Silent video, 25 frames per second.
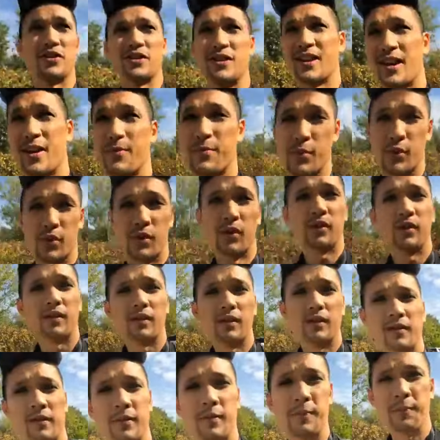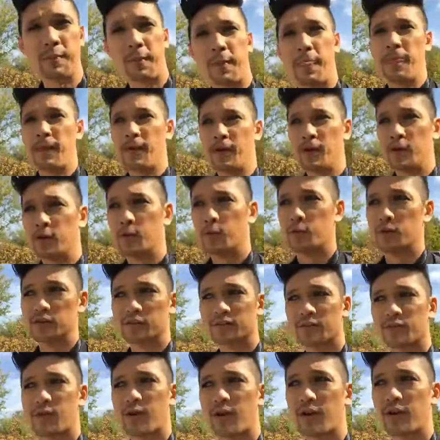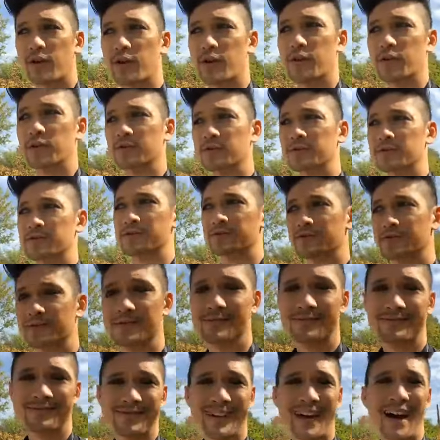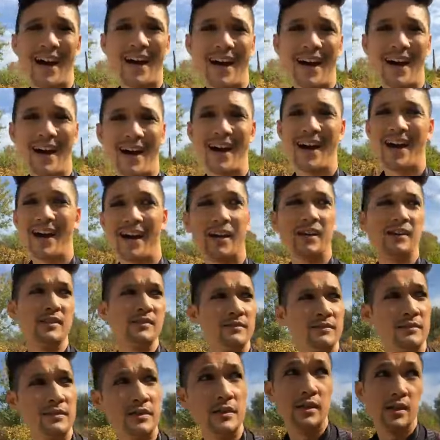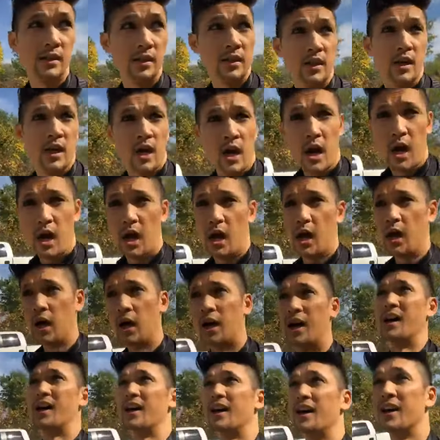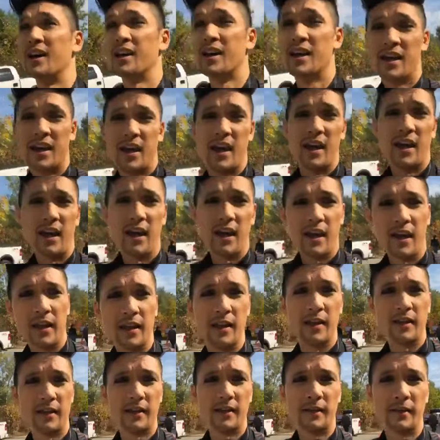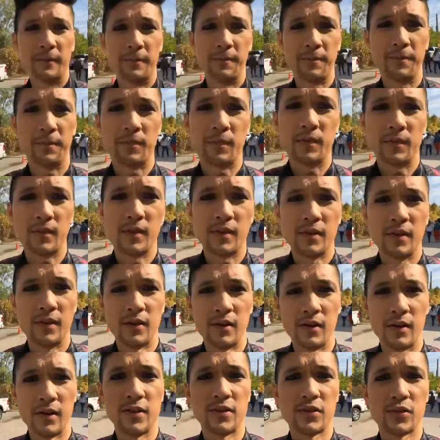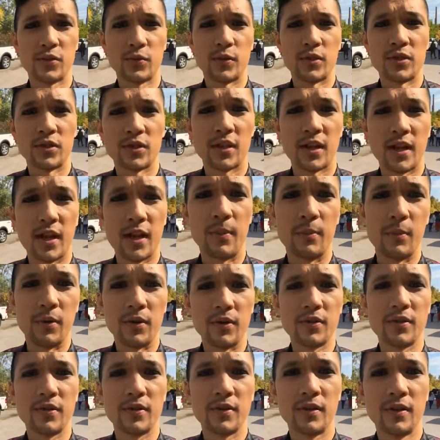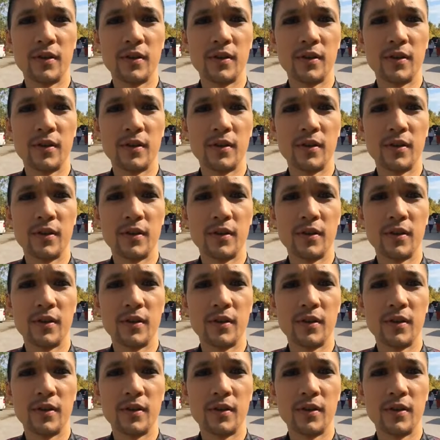not Brooklyn, we're in Toronto. Ha ha ha. And here, let's switch cameras.